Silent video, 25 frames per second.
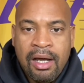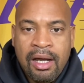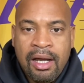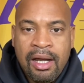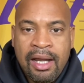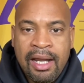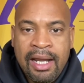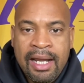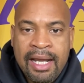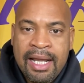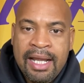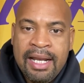
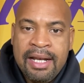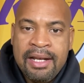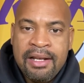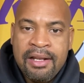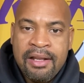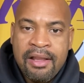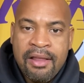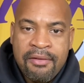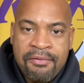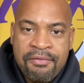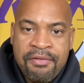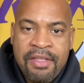
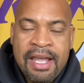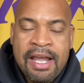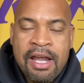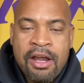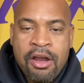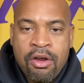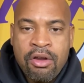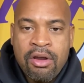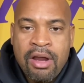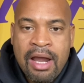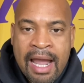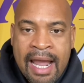in
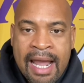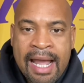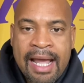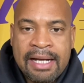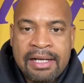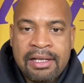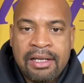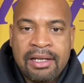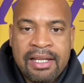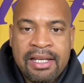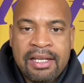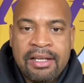their
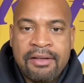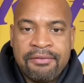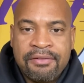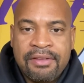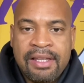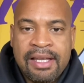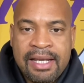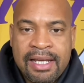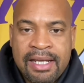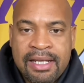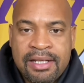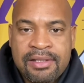handling of
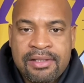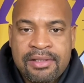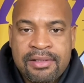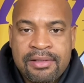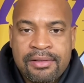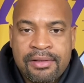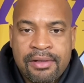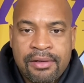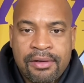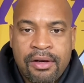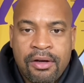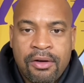things.
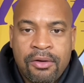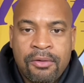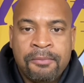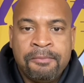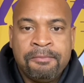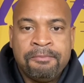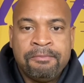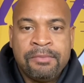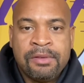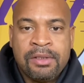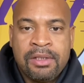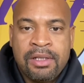
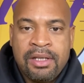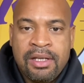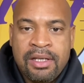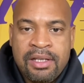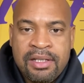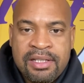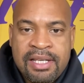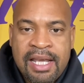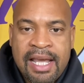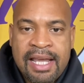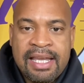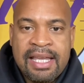
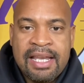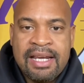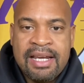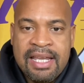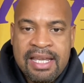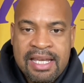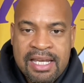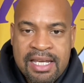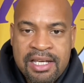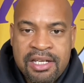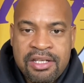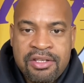Taking
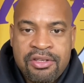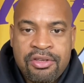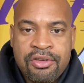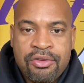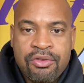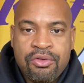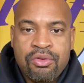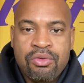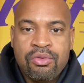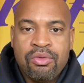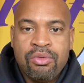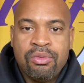heed
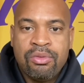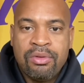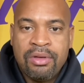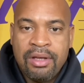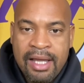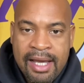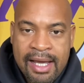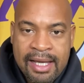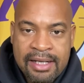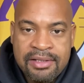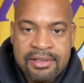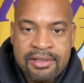to,
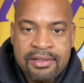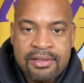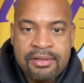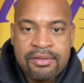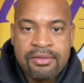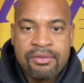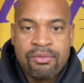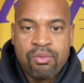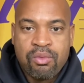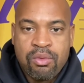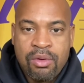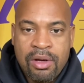let's
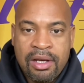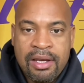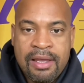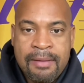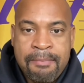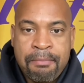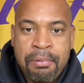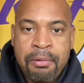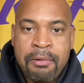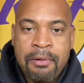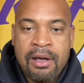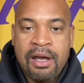
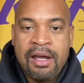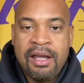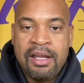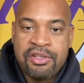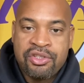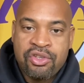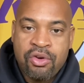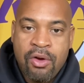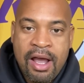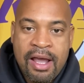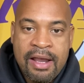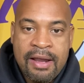really
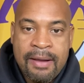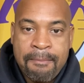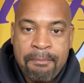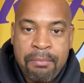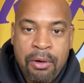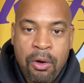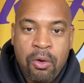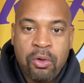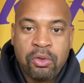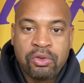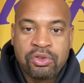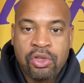try and
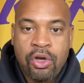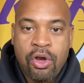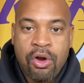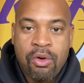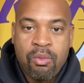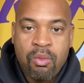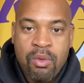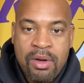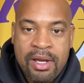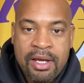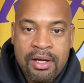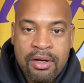impose our
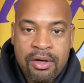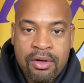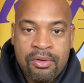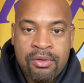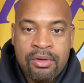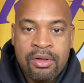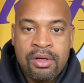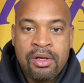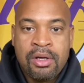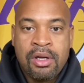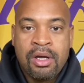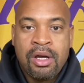
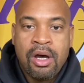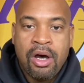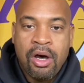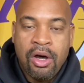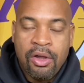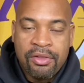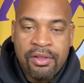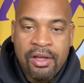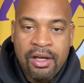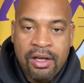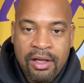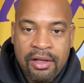will
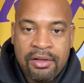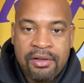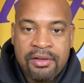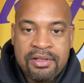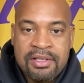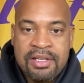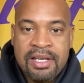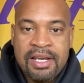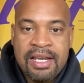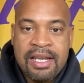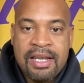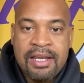on the other
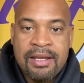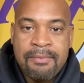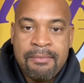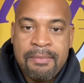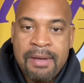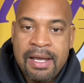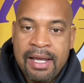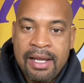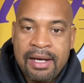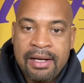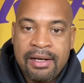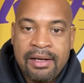team
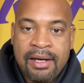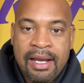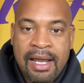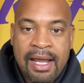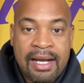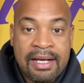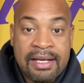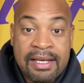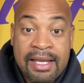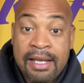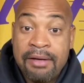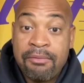
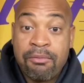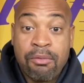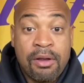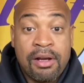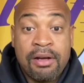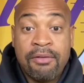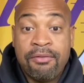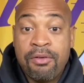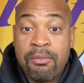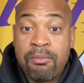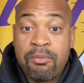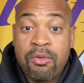and get
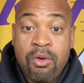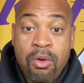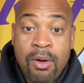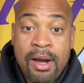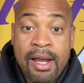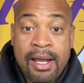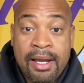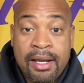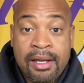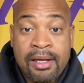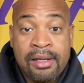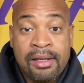rid of them
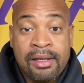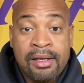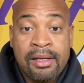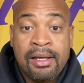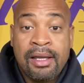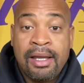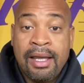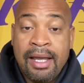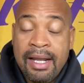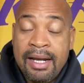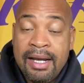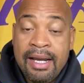quick,
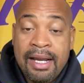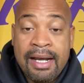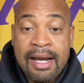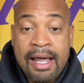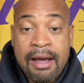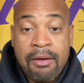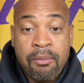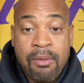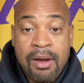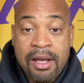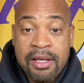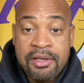and then
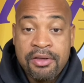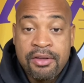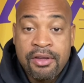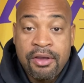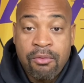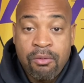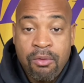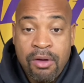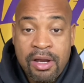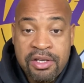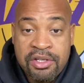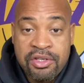that way you
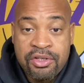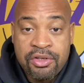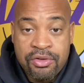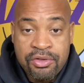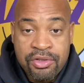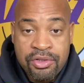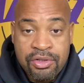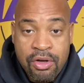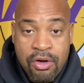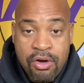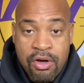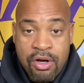can rest your
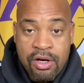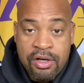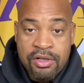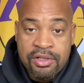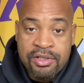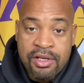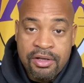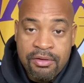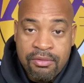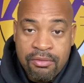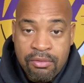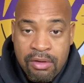
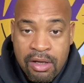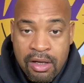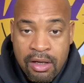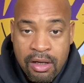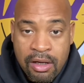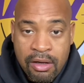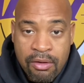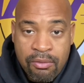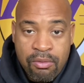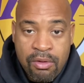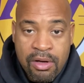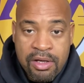stars and
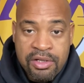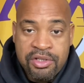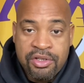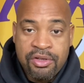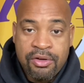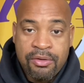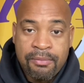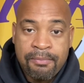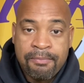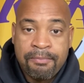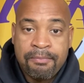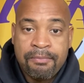rest your